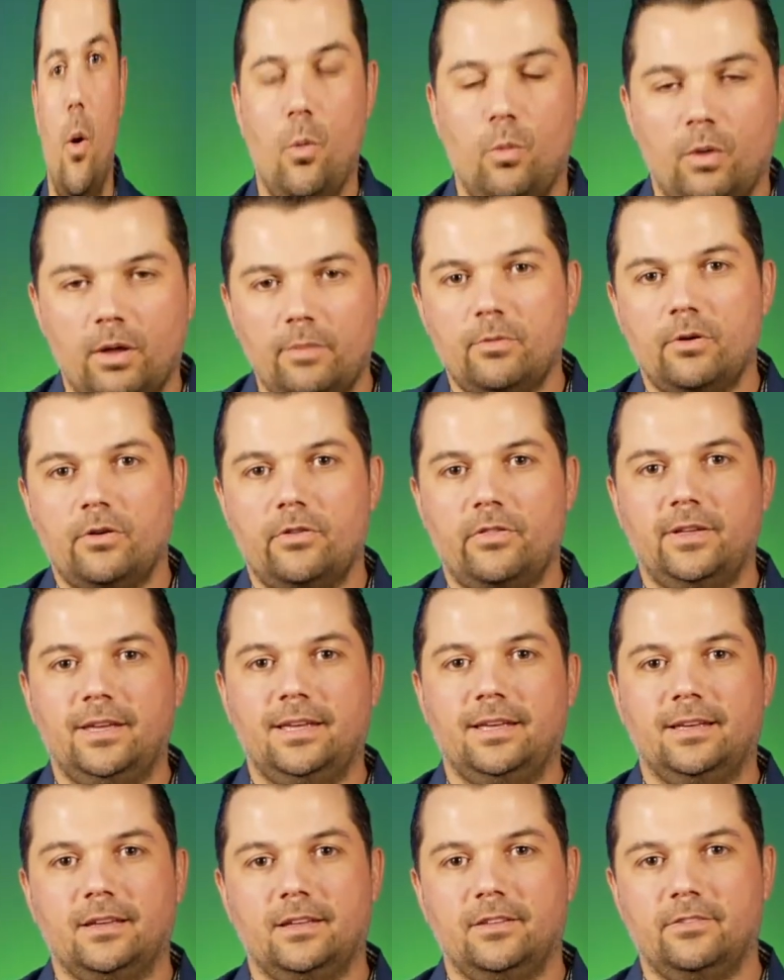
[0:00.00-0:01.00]
One more
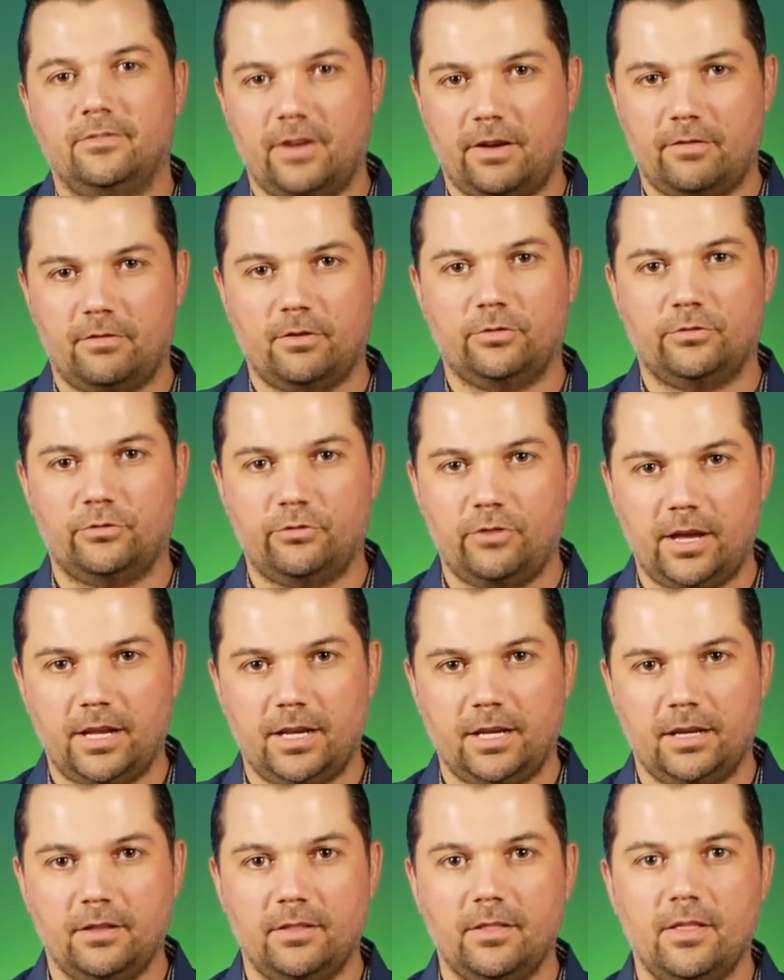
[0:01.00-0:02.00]
thing in favor of
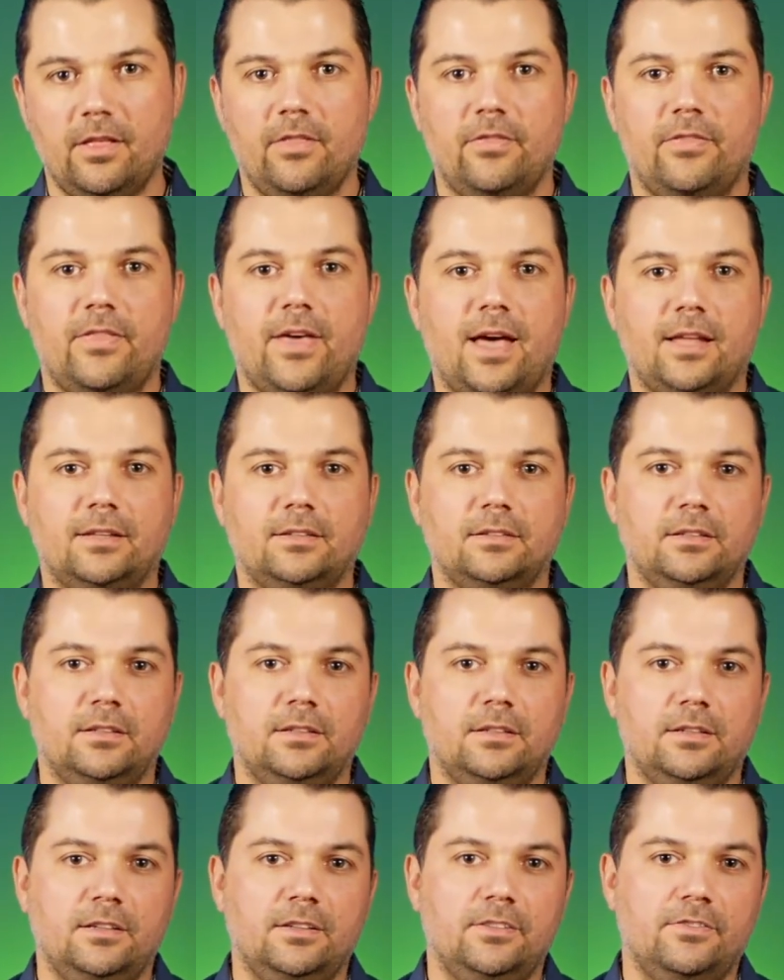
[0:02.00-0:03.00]
trading that
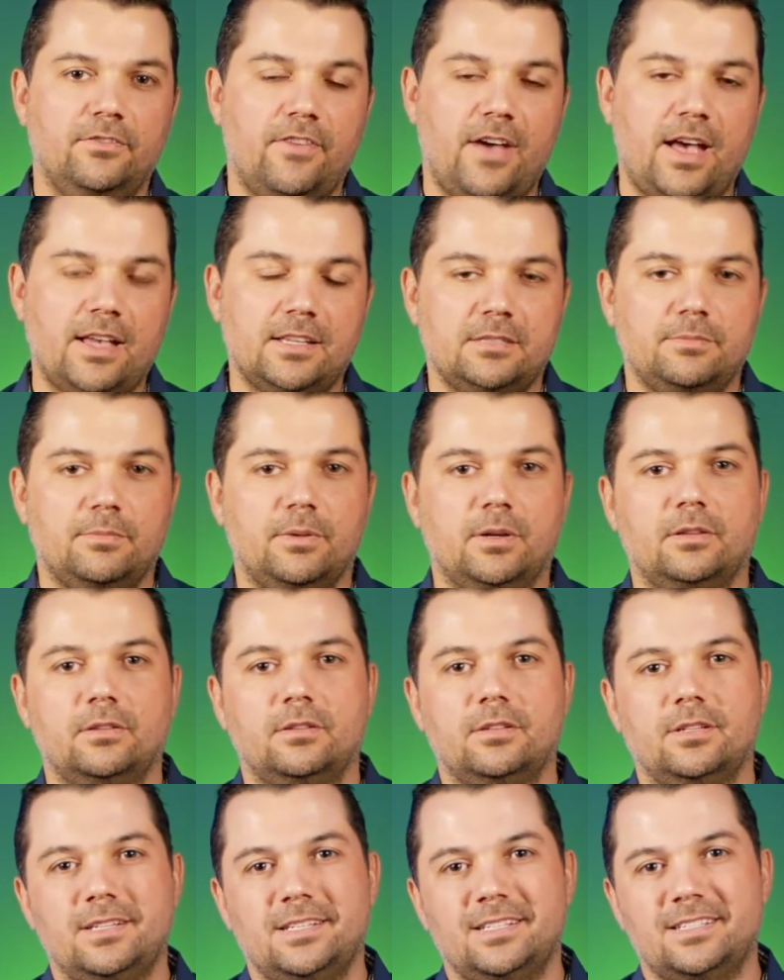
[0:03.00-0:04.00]

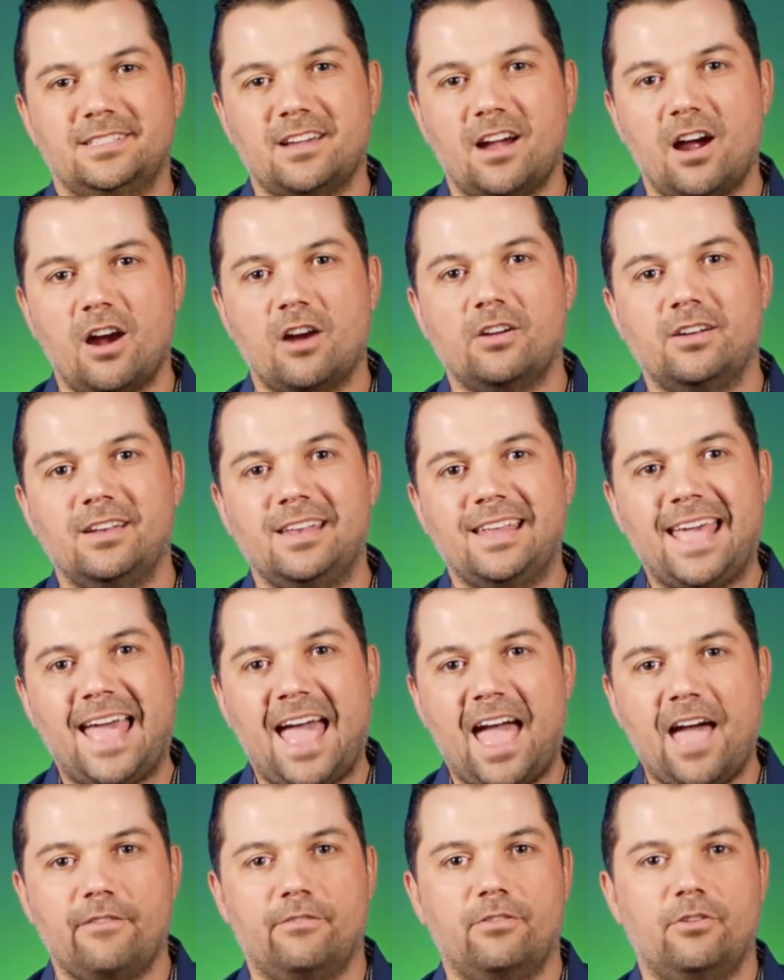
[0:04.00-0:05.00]
investment is hardly
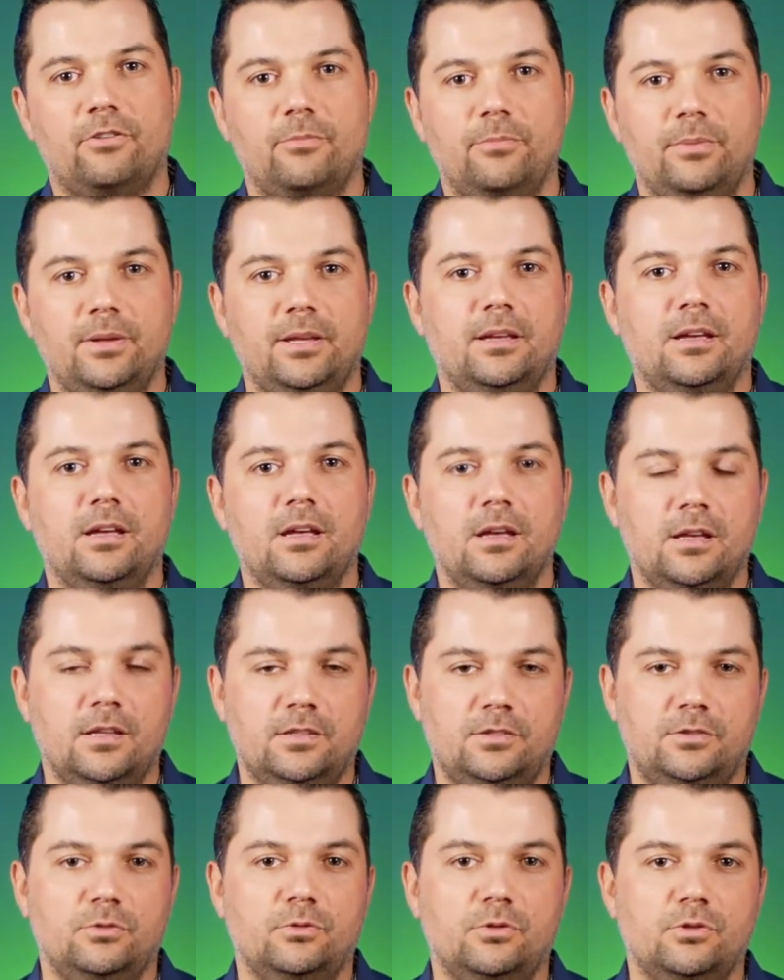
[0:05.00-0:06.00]
ever be a
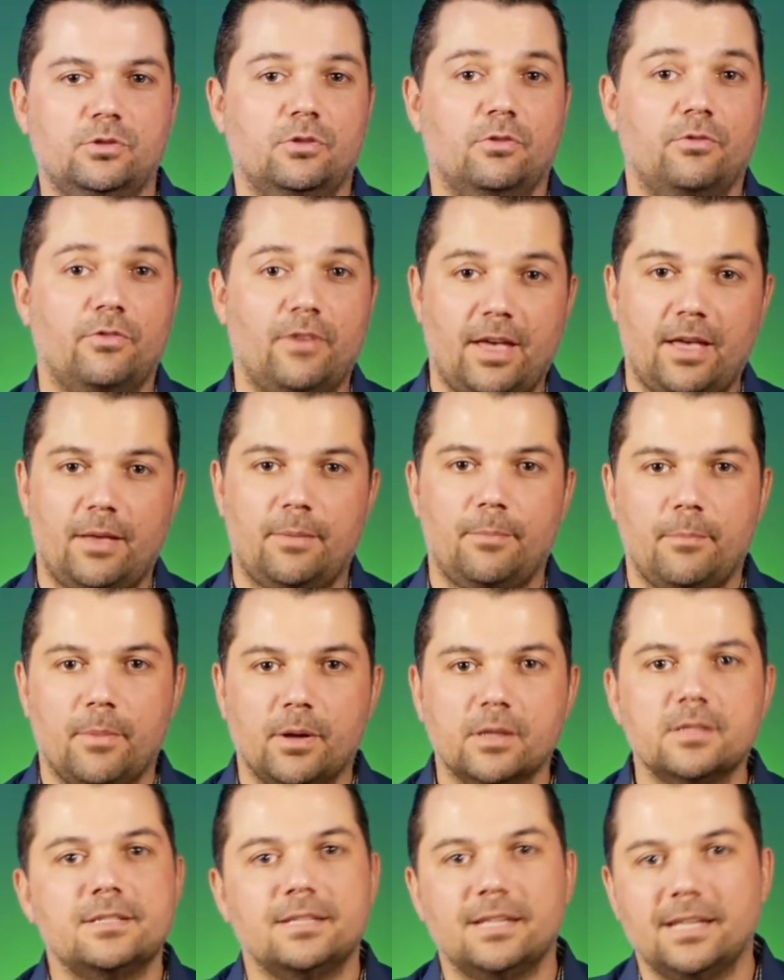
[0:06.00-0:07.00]
source of
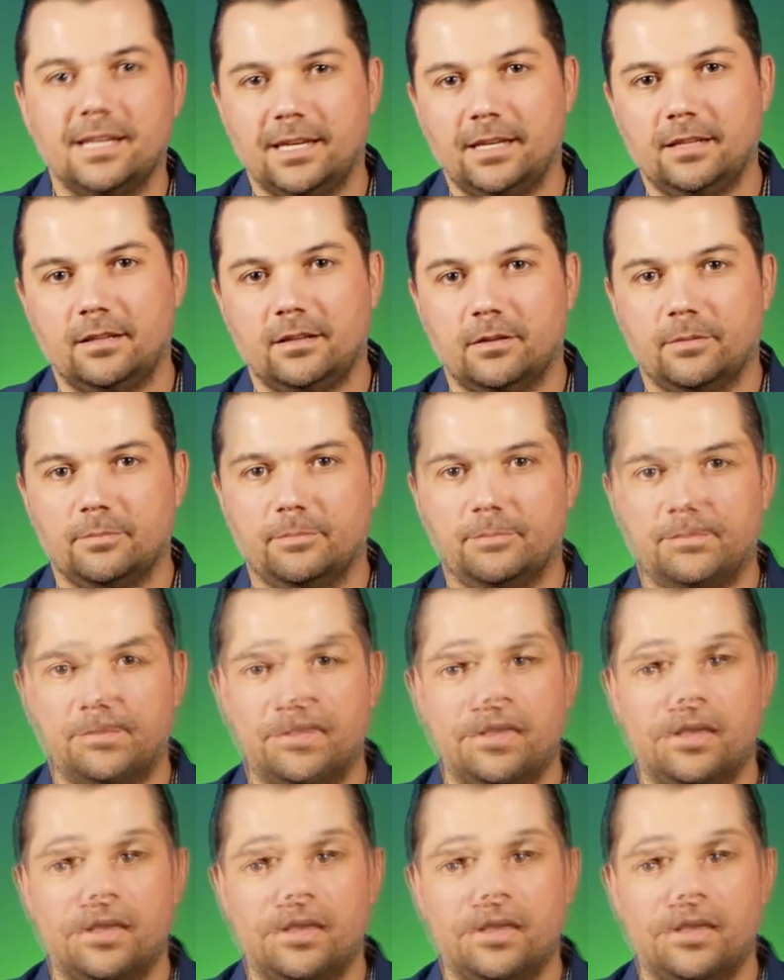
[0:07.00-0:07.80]
monthly income